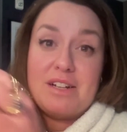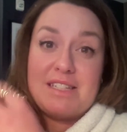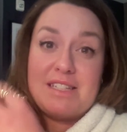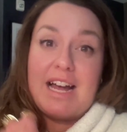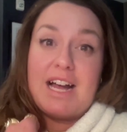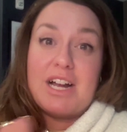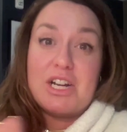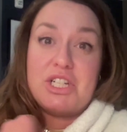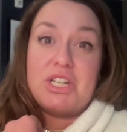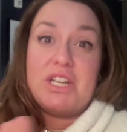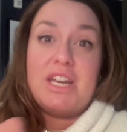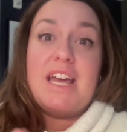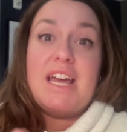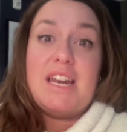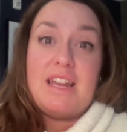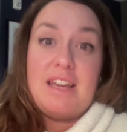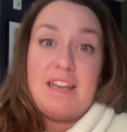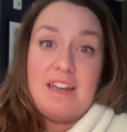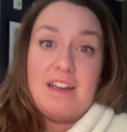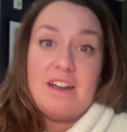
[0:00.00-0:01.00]
It's actually
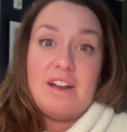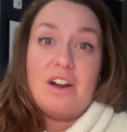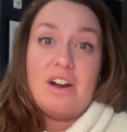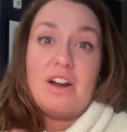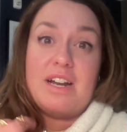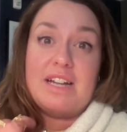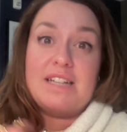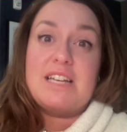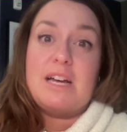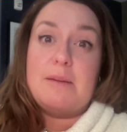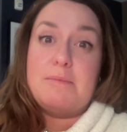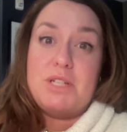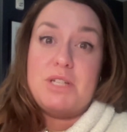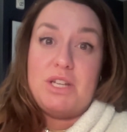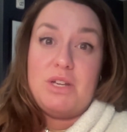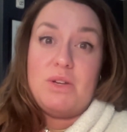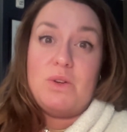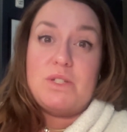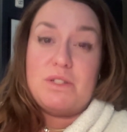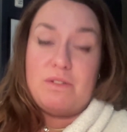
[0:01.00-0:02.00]
in here. And it's up to
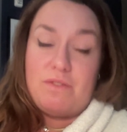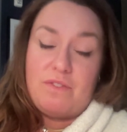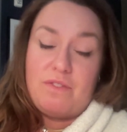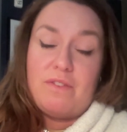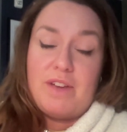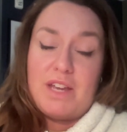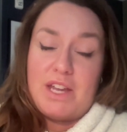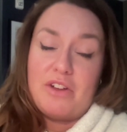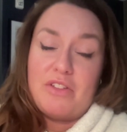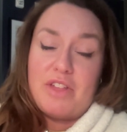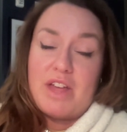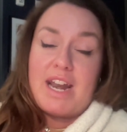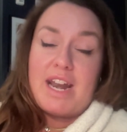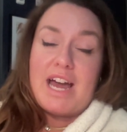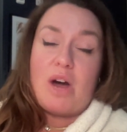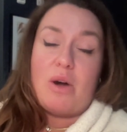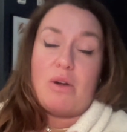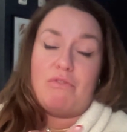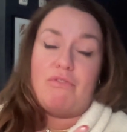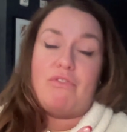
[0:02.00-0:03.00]
you to figure that
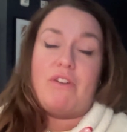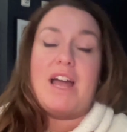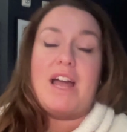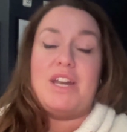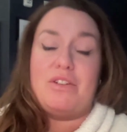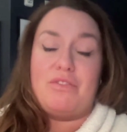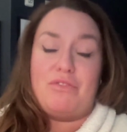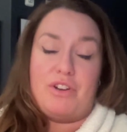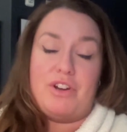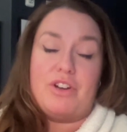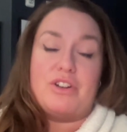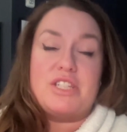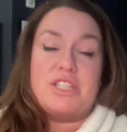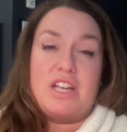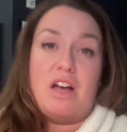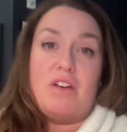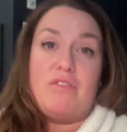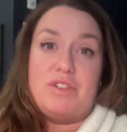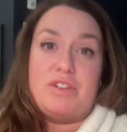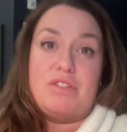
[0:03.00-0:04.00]
out and find it for
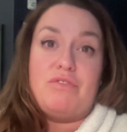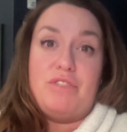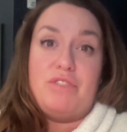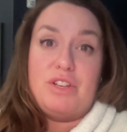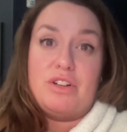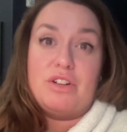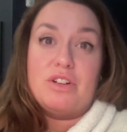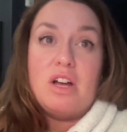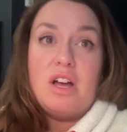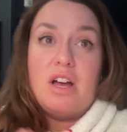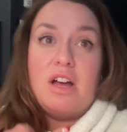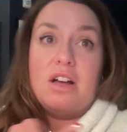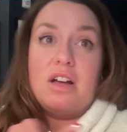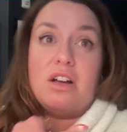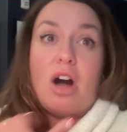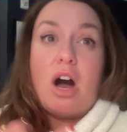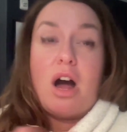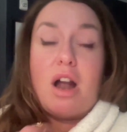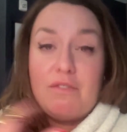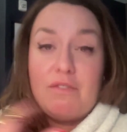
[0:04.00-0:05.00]
yourself and to feel
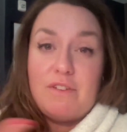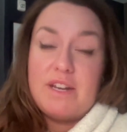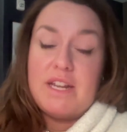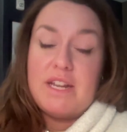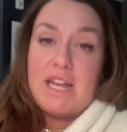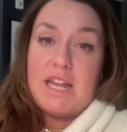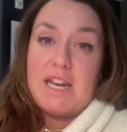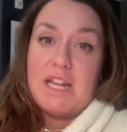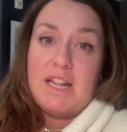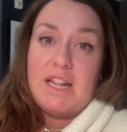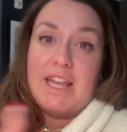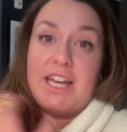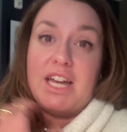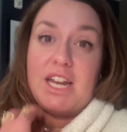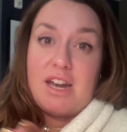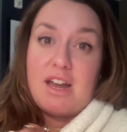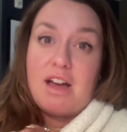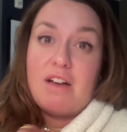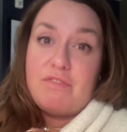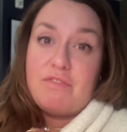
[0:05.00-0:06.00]
confident in it. Like
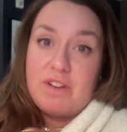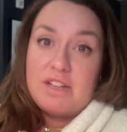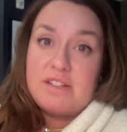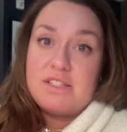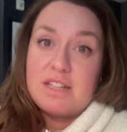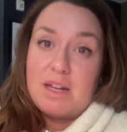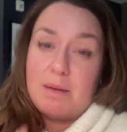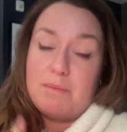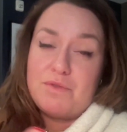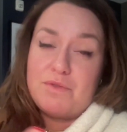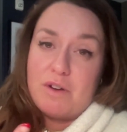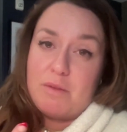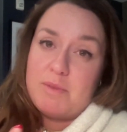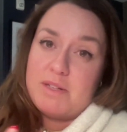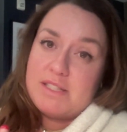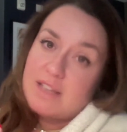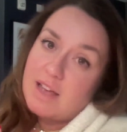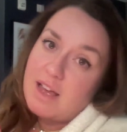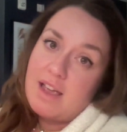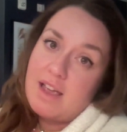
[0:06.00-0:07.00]
enoughness comes from
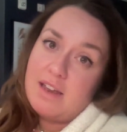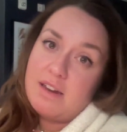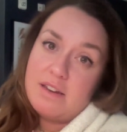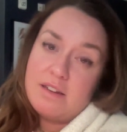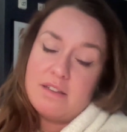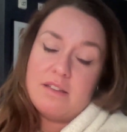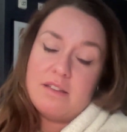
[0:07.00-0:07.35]
inside.